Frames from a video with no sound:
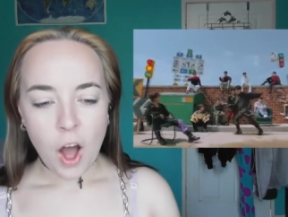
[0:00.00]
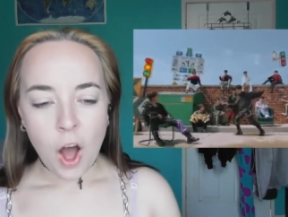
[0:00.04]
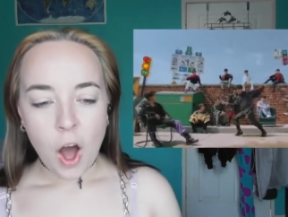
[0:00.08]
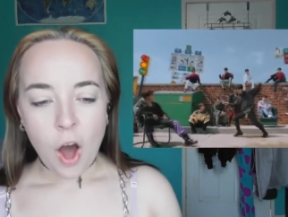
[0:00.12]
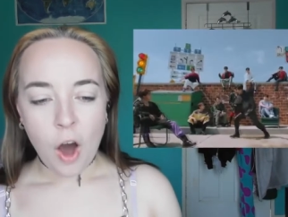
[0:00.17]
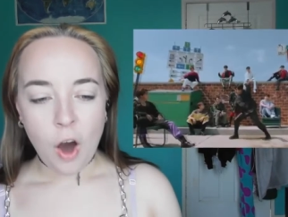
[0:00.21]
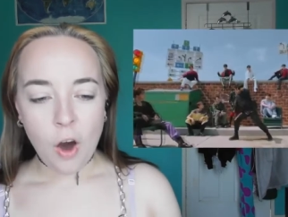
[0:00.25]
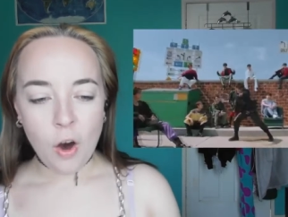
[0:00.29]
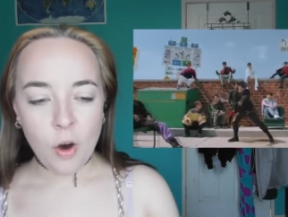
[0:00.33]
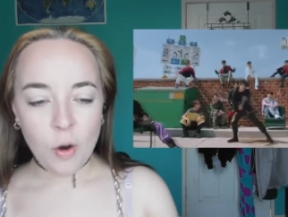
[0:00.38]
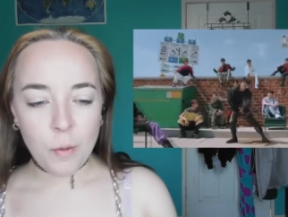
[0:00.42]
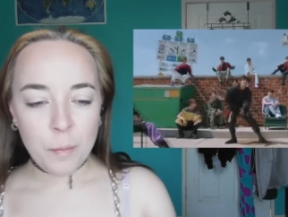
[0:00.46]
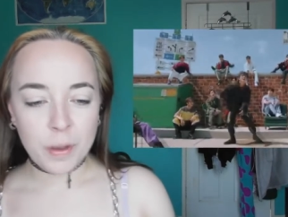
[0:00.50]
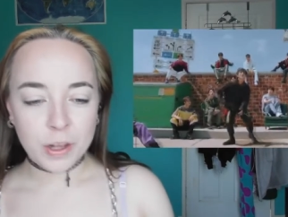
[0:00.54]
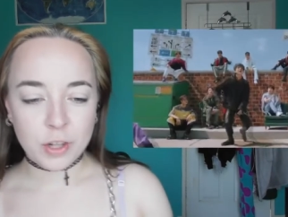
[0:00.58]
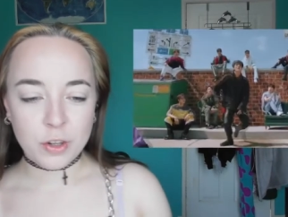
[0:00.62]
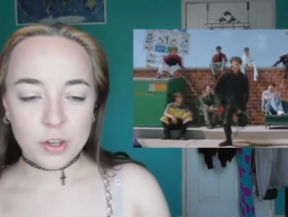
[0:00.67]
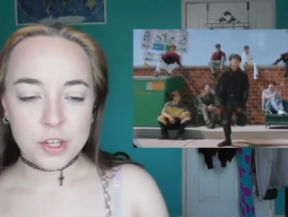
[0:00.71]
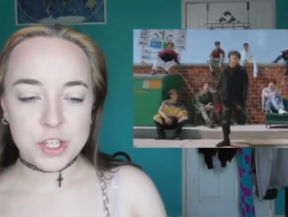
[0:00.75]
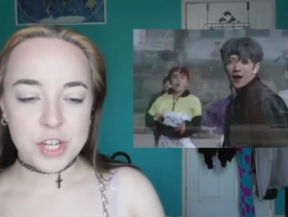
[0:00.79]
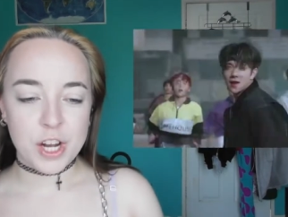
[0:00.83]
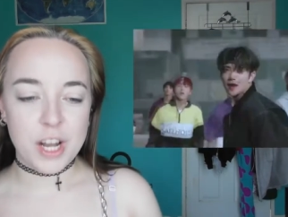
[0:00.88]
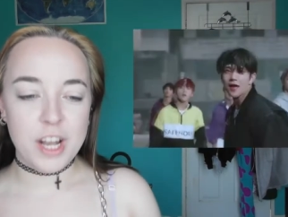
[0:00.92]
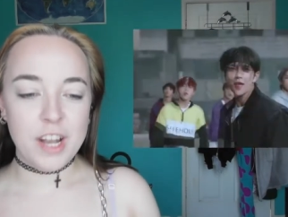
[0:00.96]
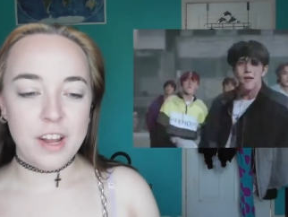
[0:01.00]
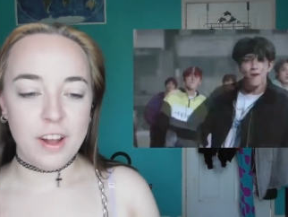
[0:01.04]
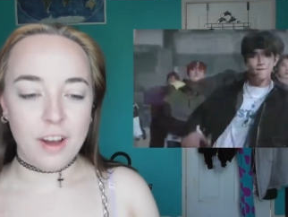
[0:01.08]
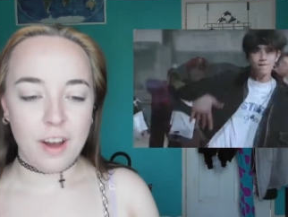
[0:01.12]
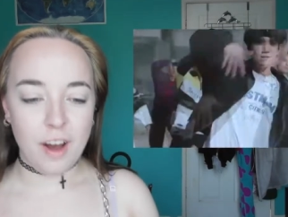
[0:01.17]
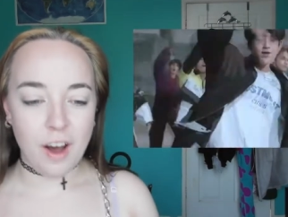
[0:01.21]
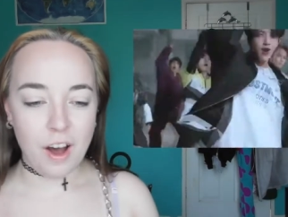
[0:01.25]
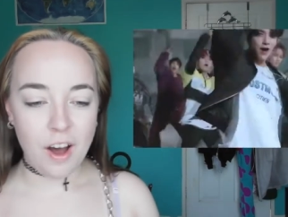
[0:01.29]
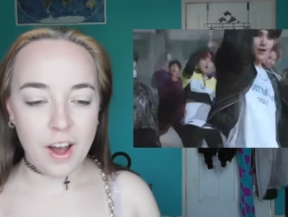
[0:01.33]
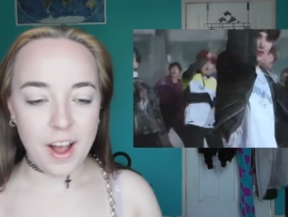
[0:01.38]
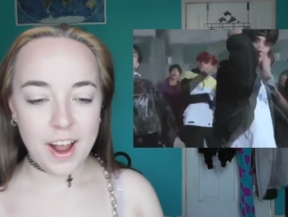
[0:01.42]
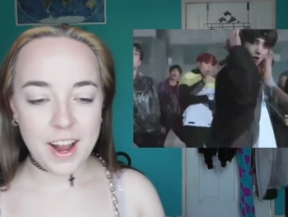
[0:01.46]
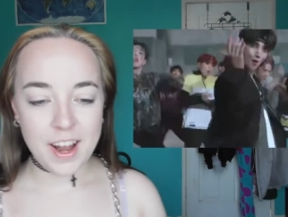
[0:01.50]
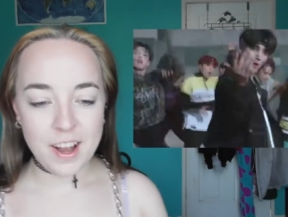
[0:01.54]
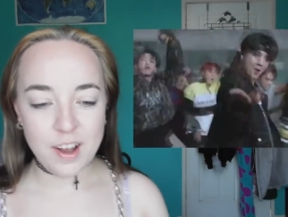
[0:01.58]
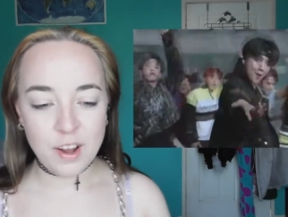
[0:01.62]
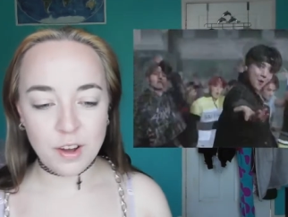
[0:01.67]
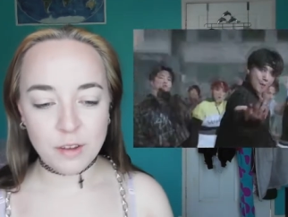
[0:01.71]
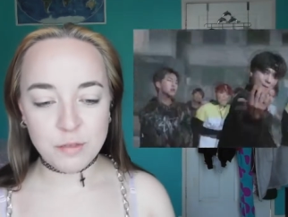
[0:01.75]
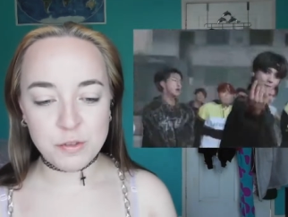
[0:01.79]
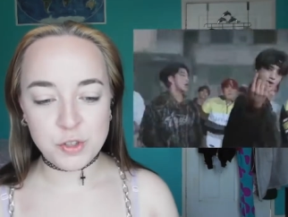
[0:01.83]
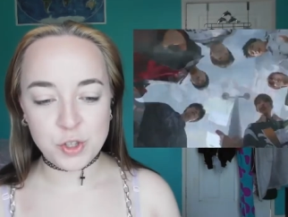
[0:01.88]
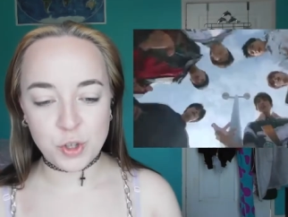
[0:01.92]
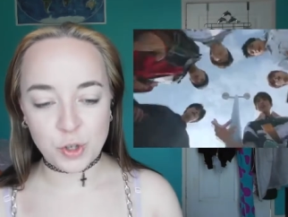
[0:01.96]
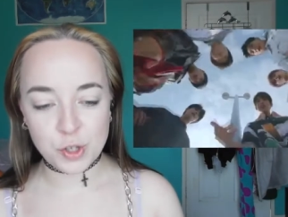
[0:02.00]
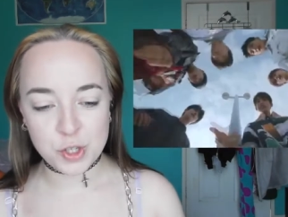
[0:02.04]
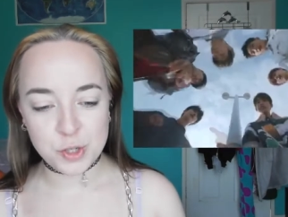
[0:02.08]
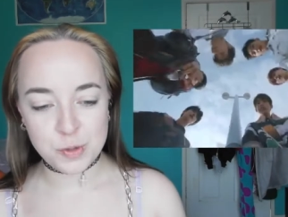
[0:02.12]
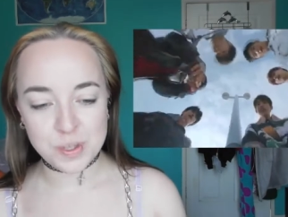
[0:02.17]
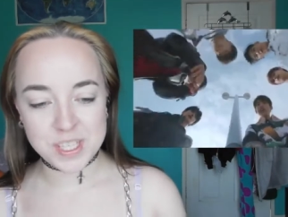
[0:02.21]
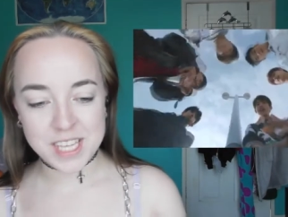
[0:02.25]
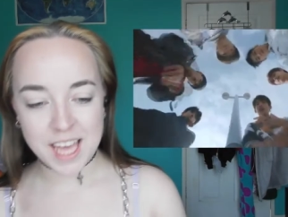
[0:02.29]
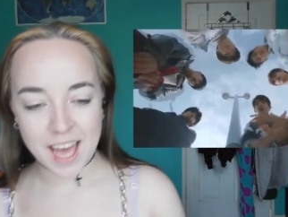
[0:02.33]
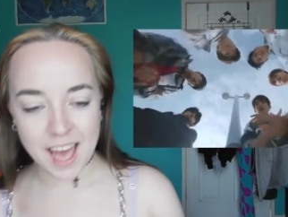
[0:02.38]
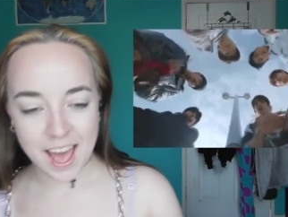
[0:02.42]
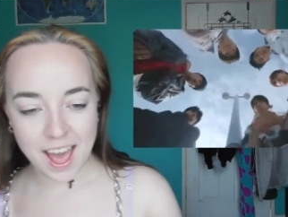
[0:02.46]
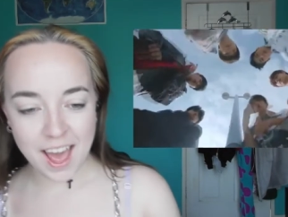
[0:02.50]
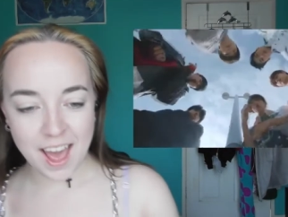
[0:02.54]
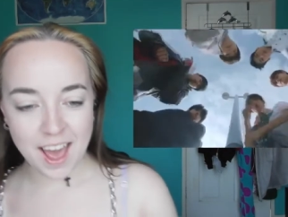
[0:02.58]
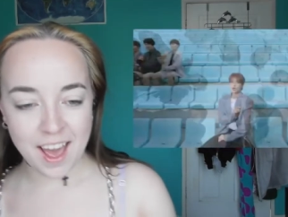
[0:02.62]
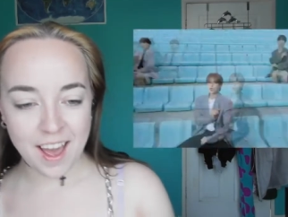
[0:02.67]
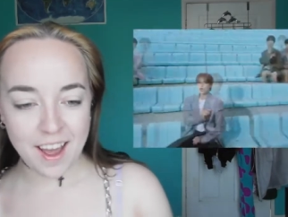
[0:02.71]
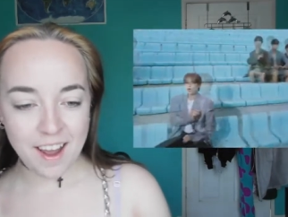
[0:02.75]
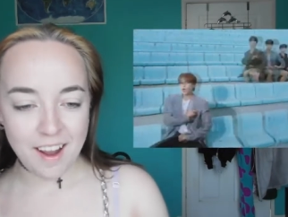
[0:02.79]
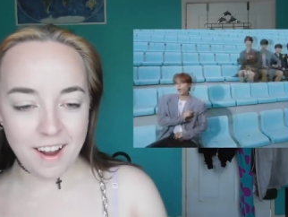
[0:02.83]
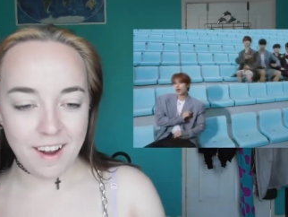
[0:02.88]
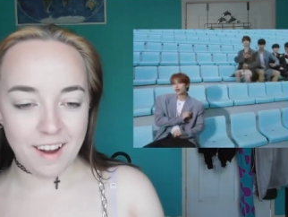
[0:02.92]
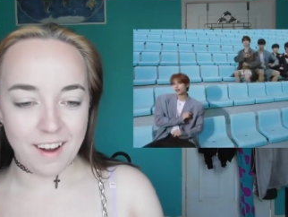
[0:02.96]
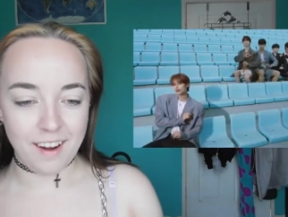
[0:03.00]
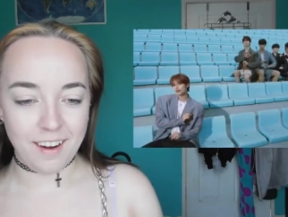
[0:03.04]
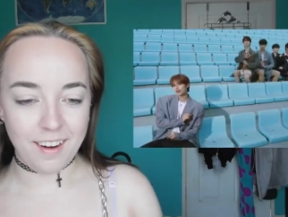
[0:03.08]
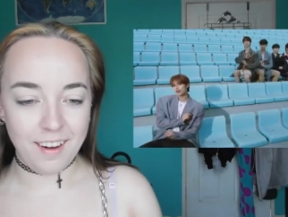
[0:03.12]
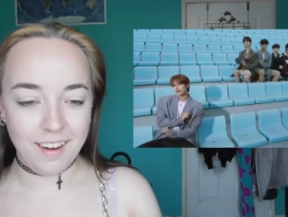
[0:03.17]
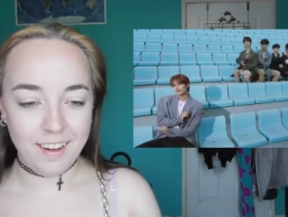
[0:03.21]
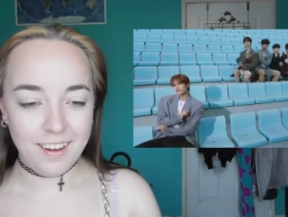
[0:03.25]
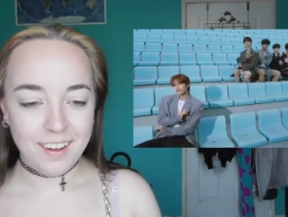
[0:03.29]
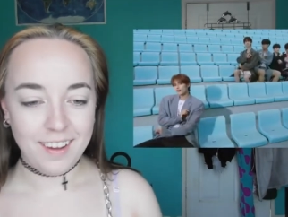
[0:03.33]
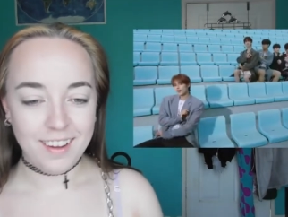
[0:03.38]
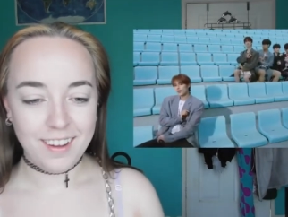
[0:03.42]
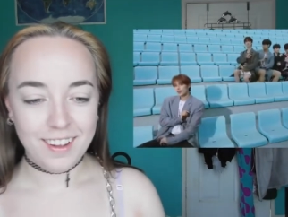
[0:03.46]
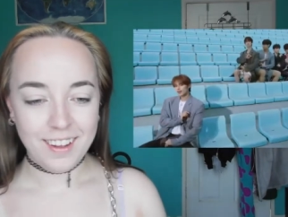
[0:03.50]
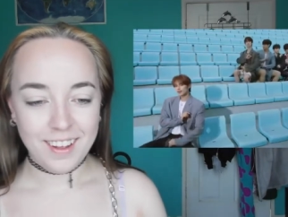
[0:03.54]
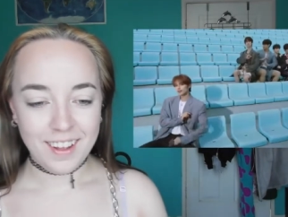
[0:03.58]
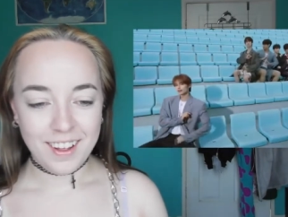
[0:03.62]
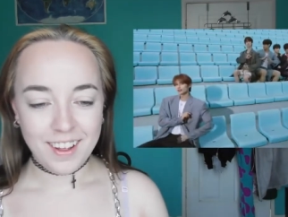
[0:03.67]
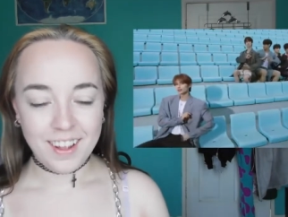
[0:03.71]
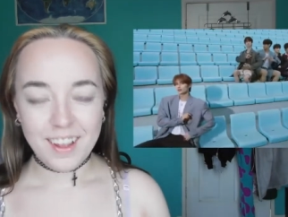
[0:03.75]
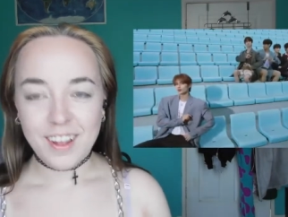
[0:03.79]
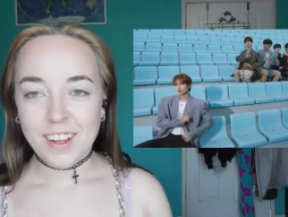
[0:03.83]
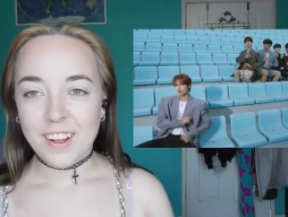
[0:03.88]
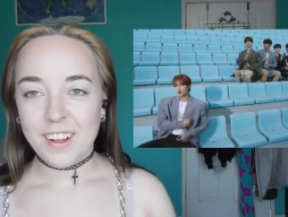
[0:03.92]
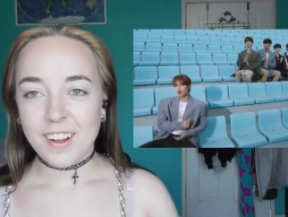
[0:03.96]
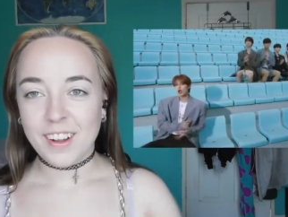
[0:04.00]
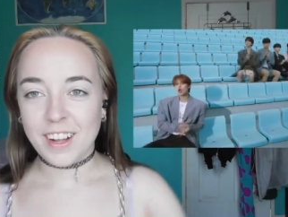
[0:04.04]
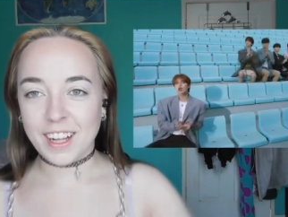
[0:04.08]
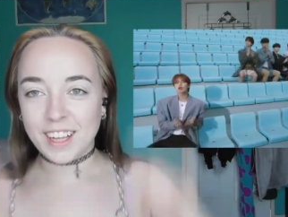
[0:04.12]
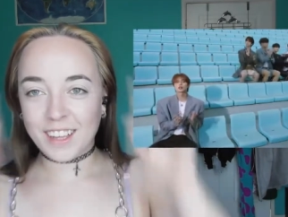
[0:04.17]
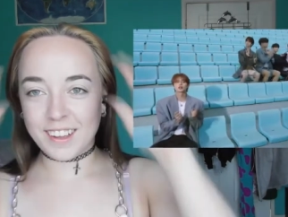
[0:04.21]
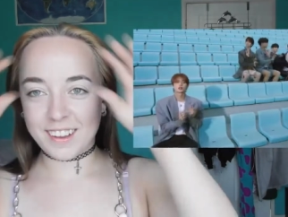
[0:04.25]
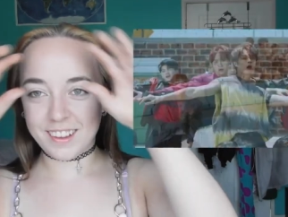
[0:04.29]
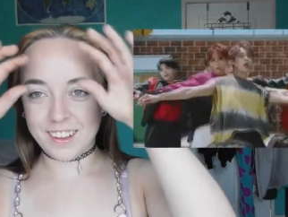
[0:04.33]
I Oh my gosh, I love Joshua's hair. Like,